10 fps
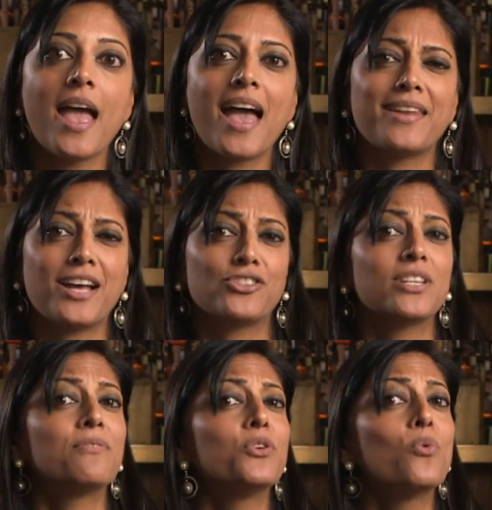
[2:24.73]
And actually,
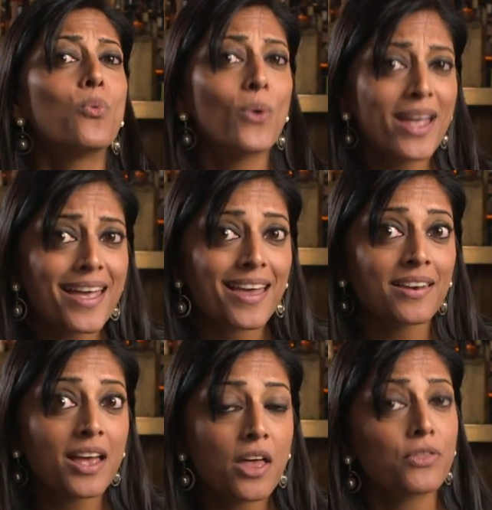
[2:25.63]
if you win,
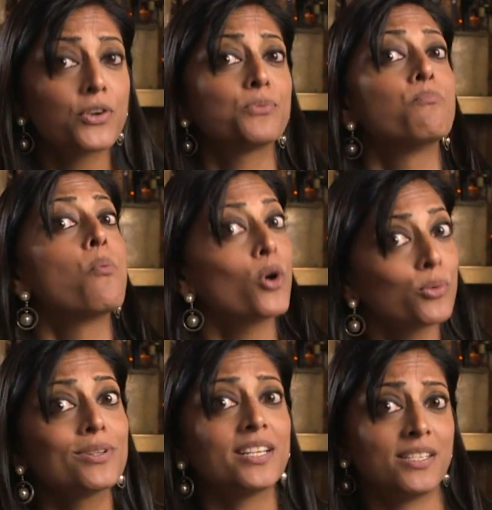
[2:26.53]
there's more
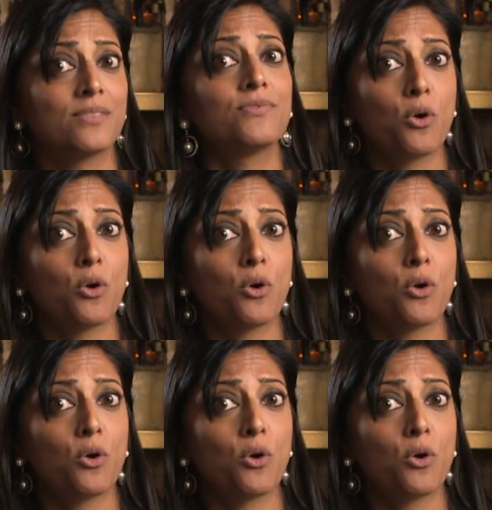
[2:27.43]
release of